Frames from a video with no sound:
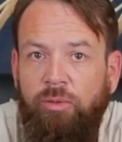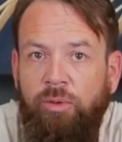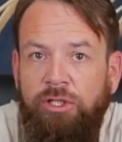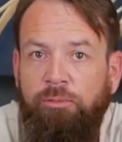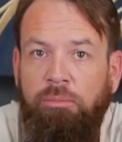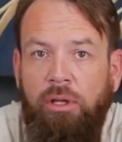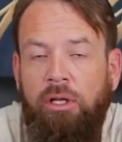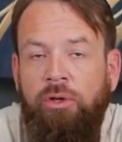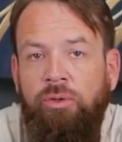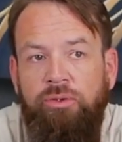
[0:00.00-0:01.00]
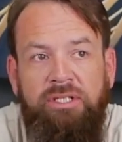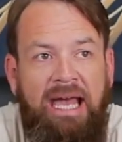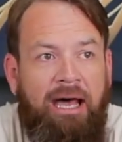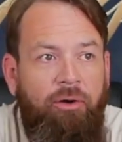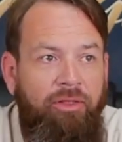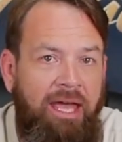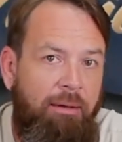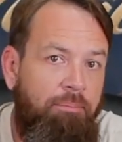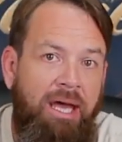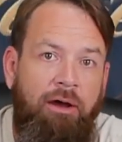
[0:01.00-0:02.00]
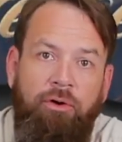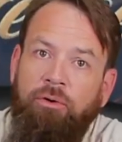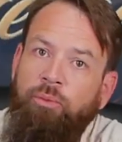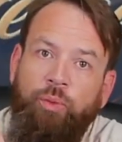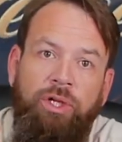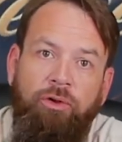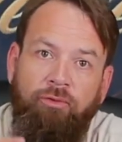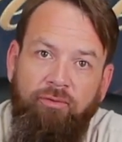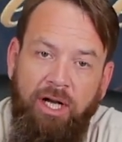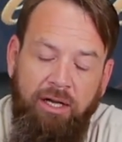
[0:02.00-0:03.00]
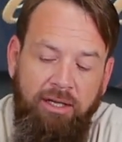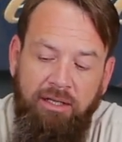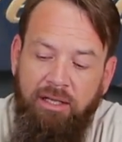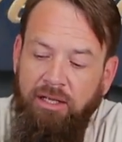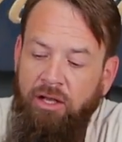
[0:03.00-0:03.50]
which blows out that powder real fine